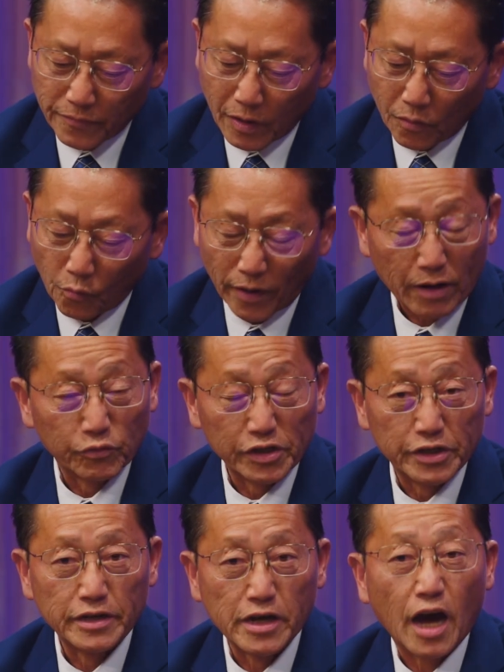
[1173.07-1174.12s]
What I
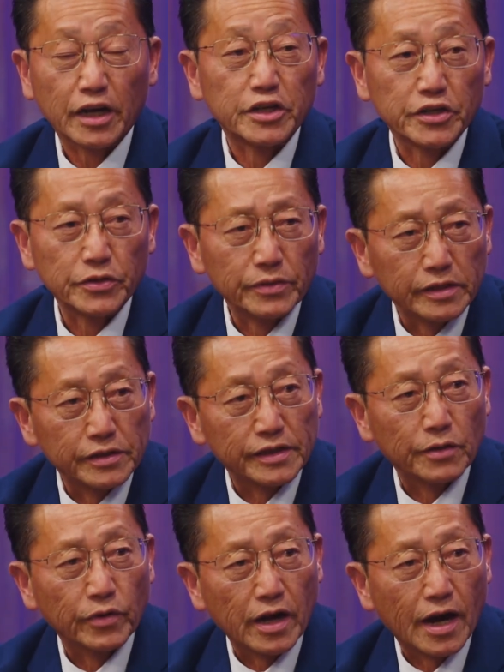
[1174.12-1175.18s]
would not do is I
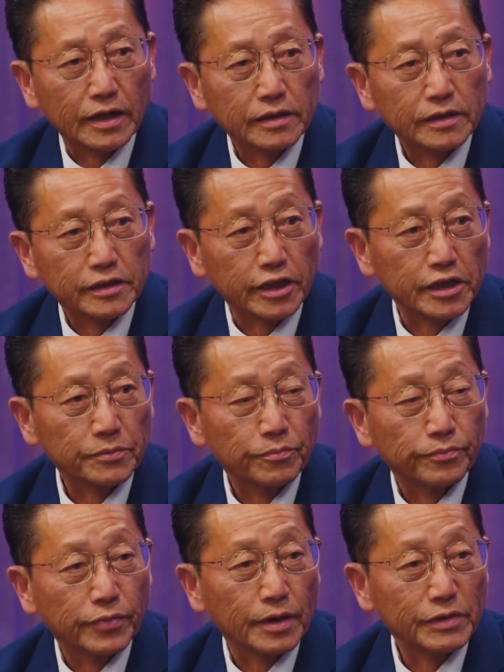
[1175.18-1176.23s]
will not touch
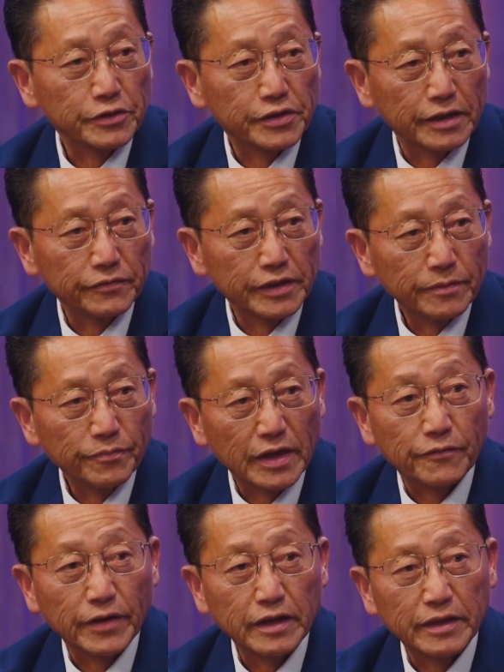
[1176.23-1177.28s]
public safety.
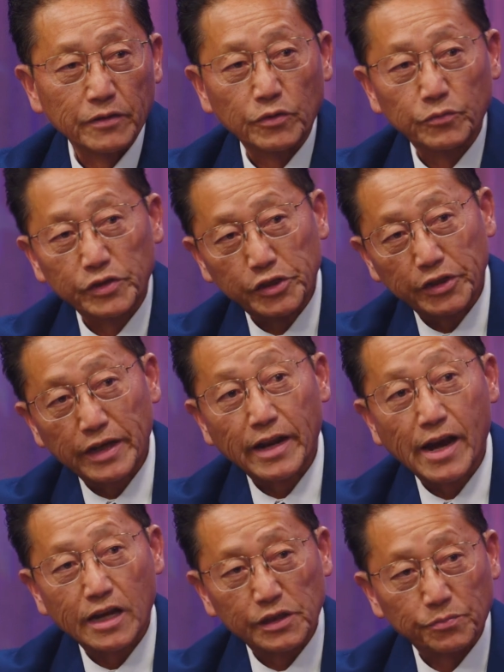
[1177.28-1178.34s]
If anything, we should
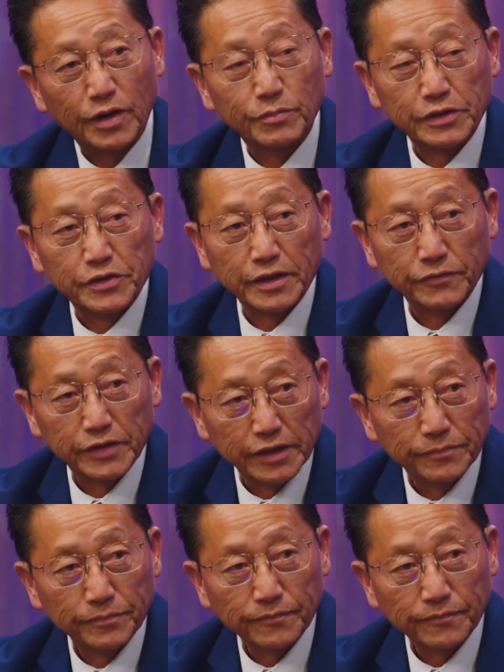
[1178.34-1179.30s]
enhance public safety.